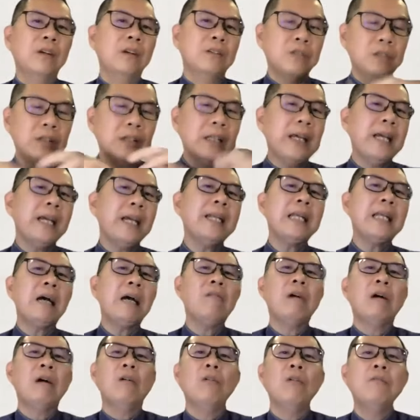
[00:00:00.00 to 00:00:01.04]
to lay down
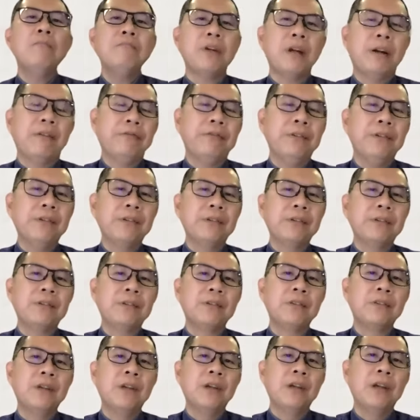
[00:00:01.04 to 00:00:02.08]
our own
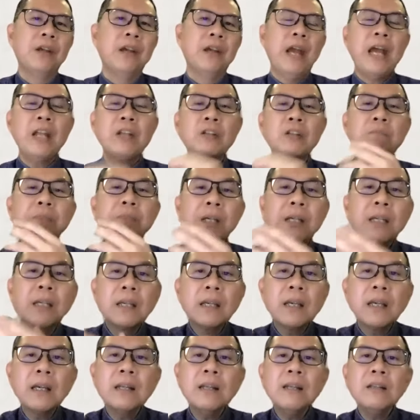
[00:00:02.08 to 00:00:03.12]
preference and to
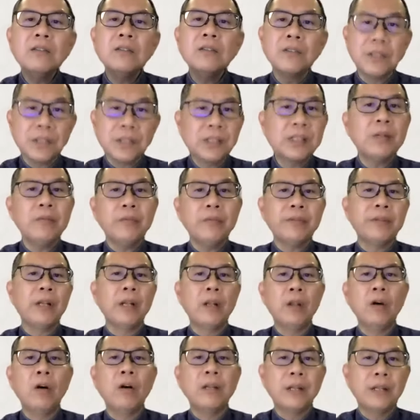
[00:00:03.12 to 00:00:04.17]
begin to sit with the
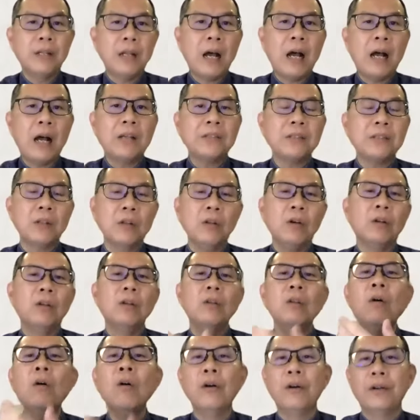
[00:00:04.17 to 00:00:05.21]
Lord and ask the Lord,
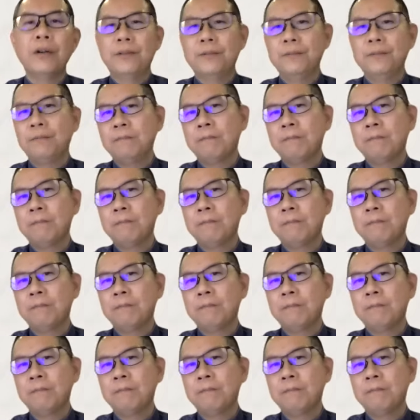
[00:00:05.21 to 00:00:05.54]
Lord,